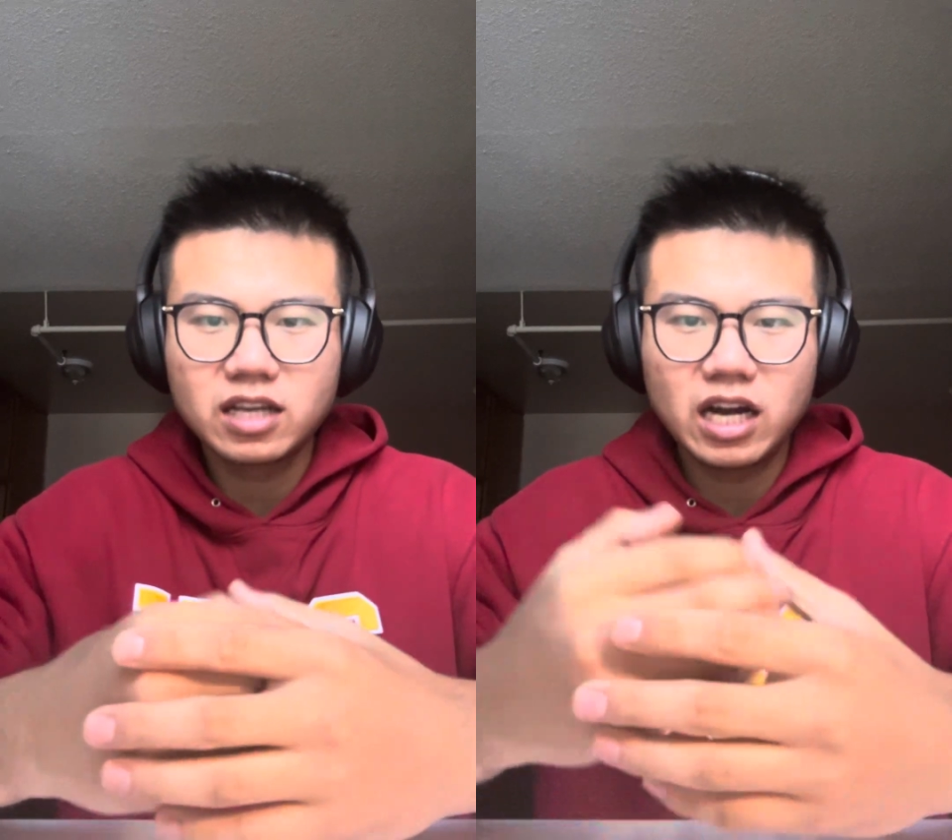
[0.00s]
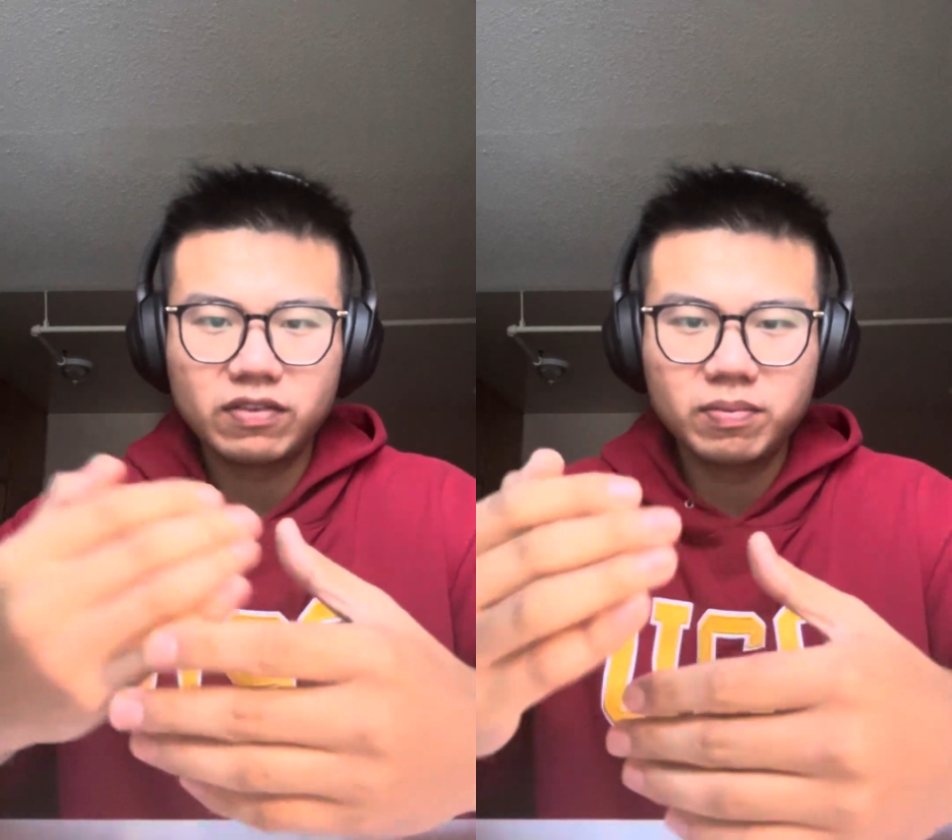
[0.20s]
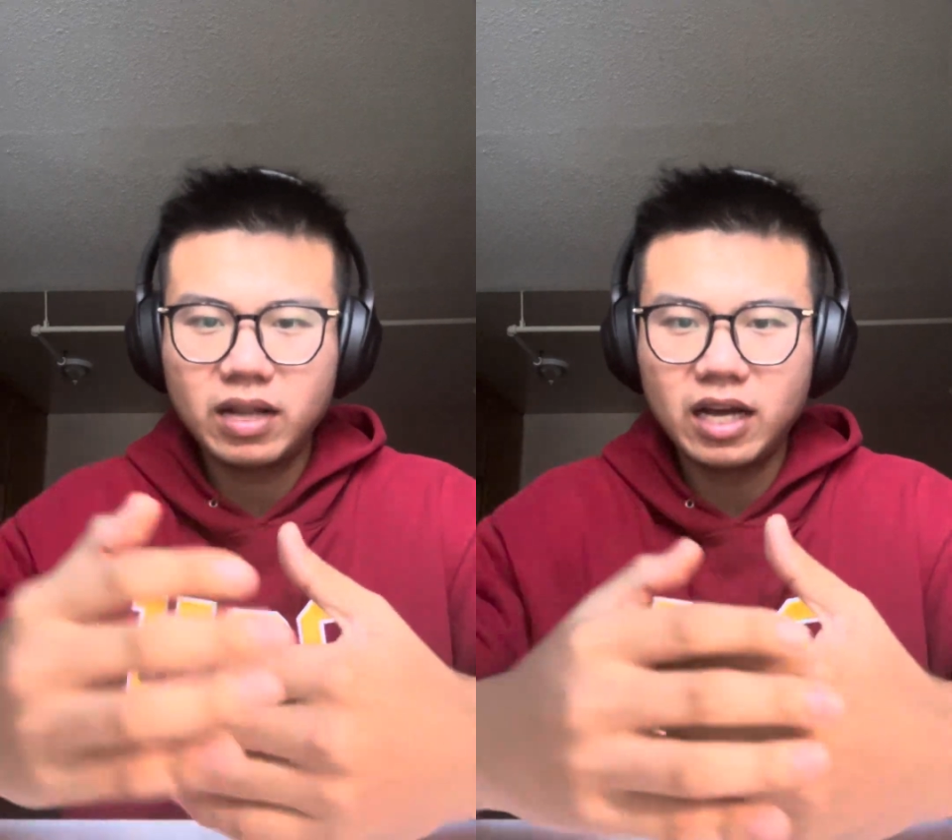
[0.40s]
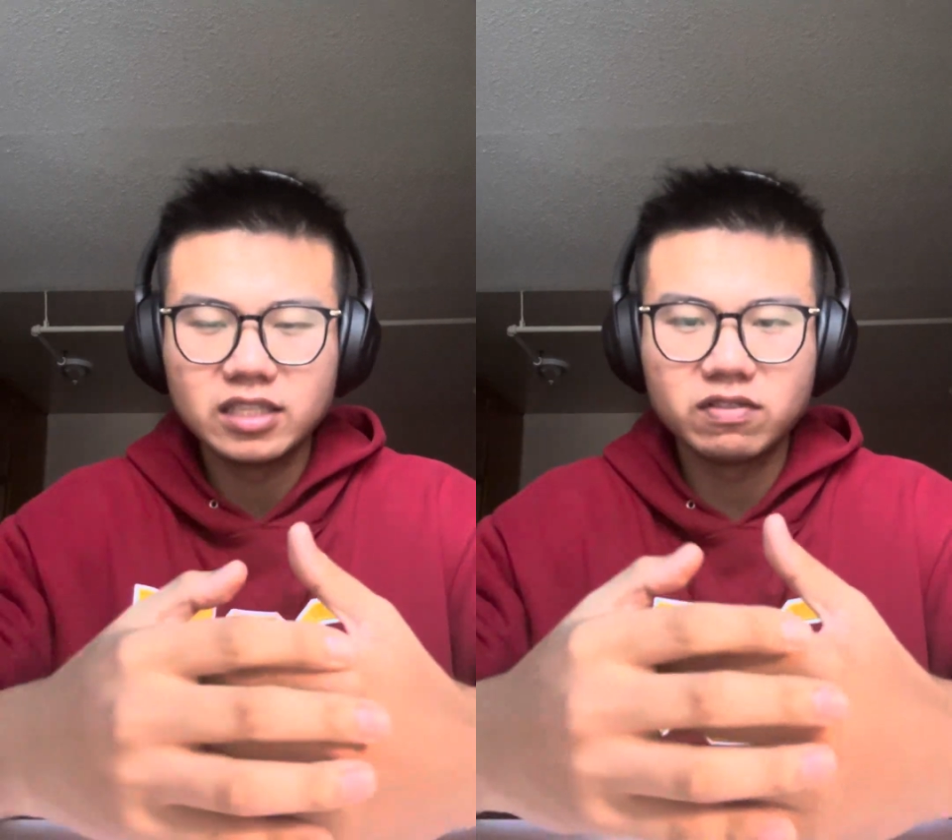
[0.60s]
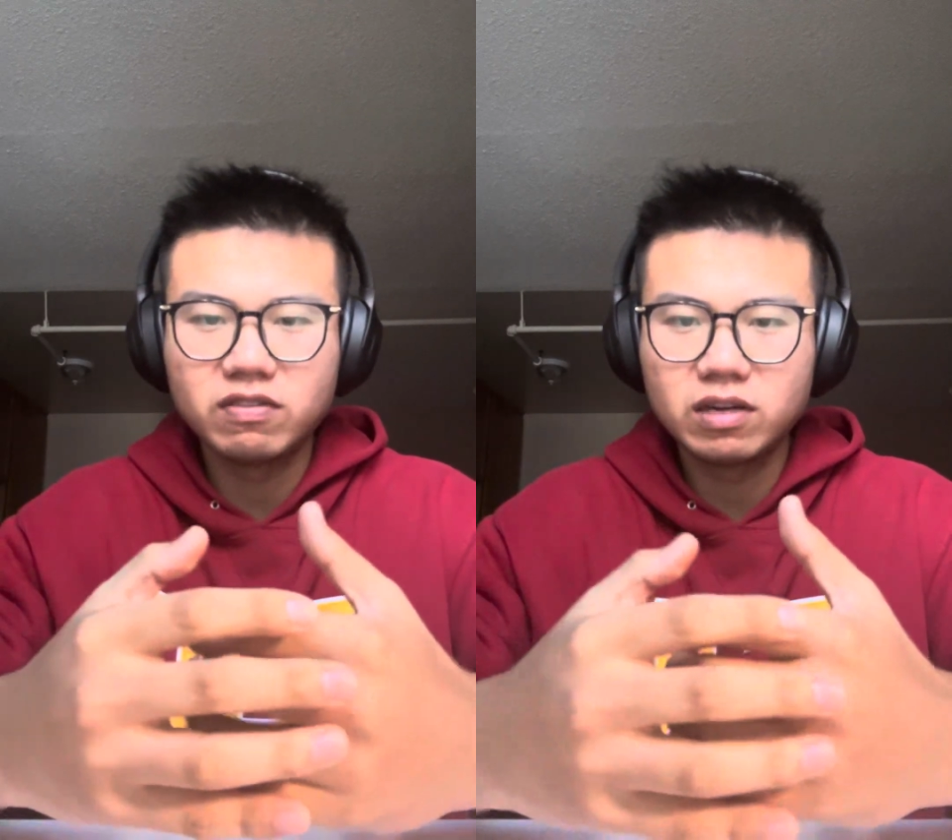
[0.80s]
government has
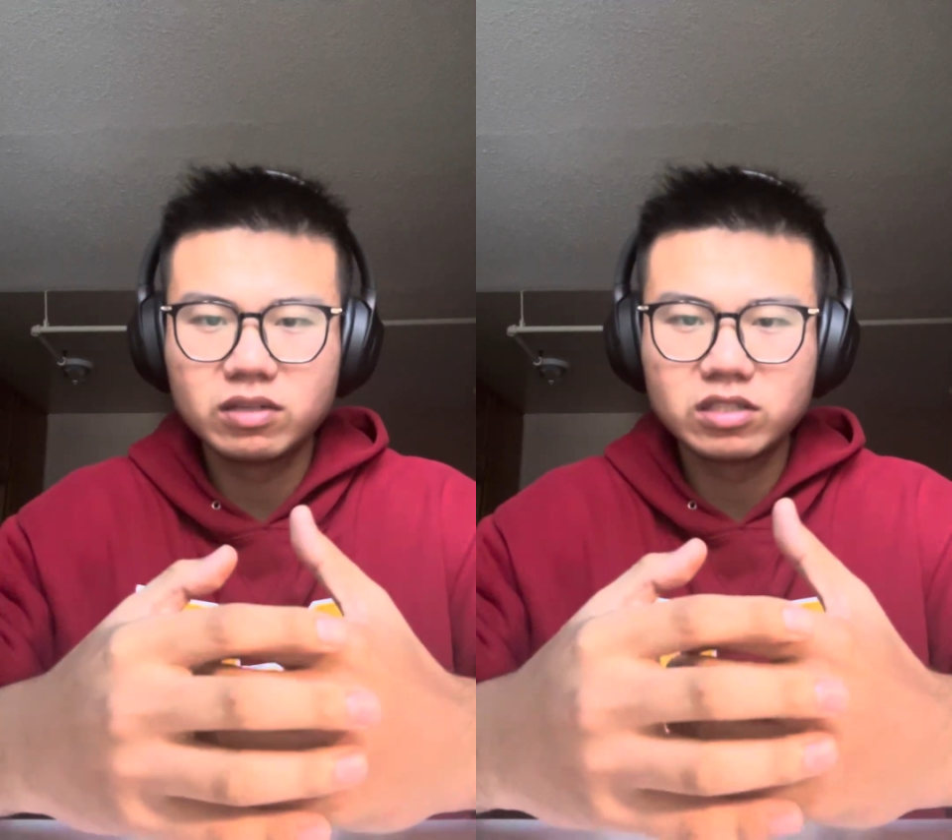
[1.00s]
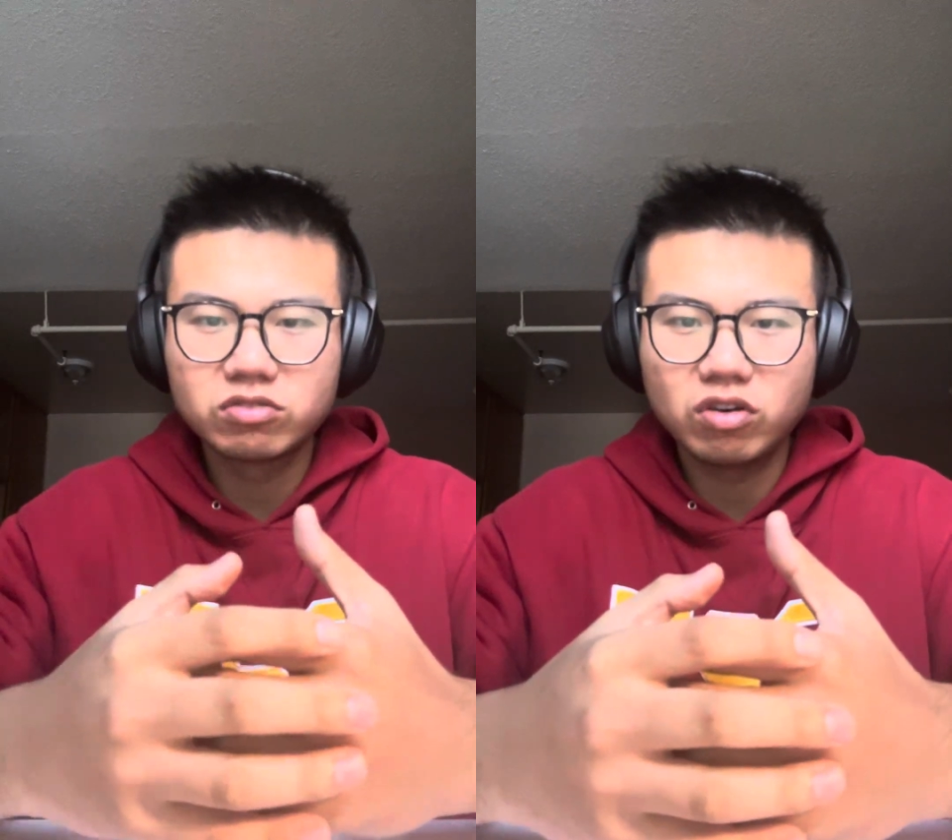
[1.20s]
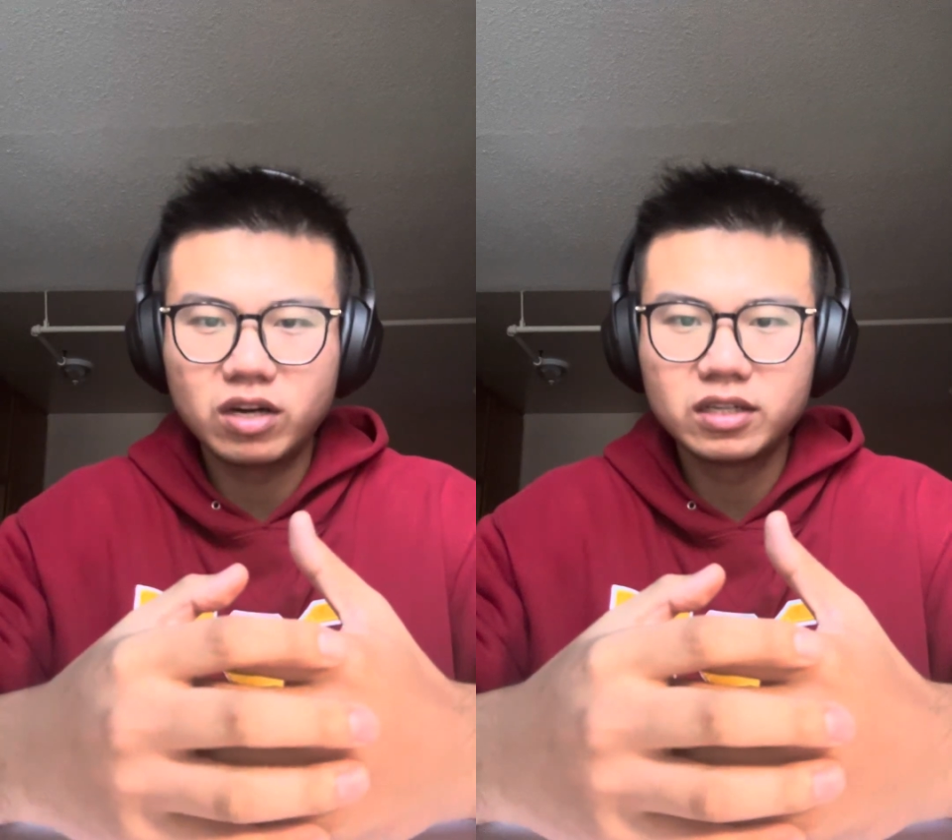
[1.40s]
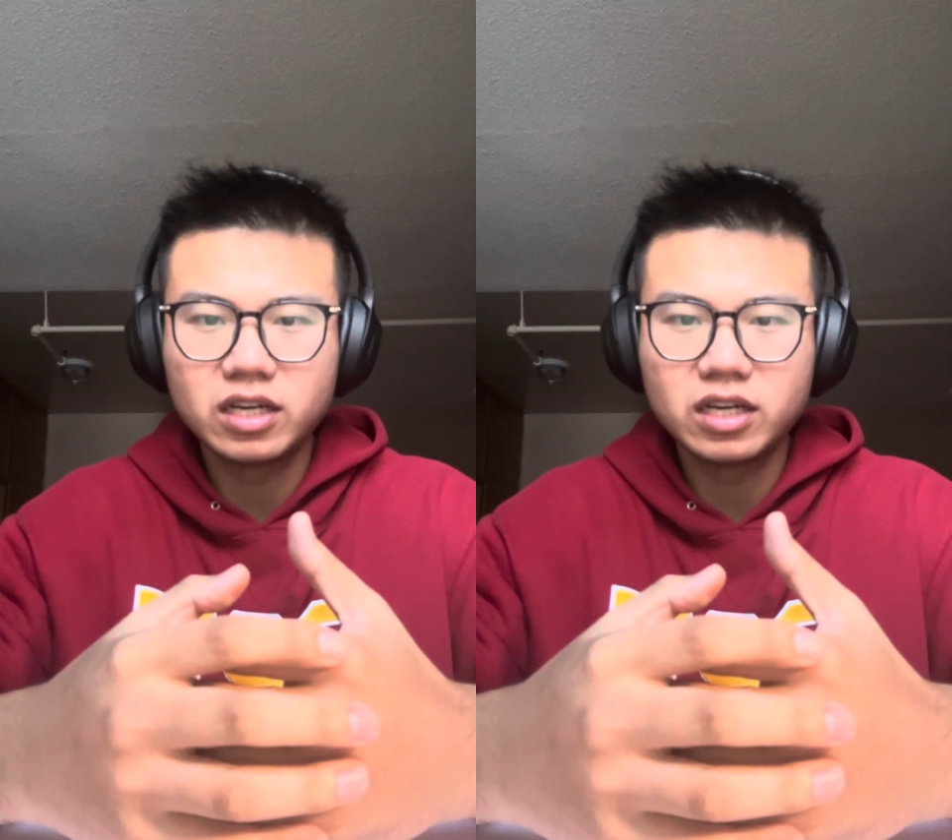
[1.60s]
a very strong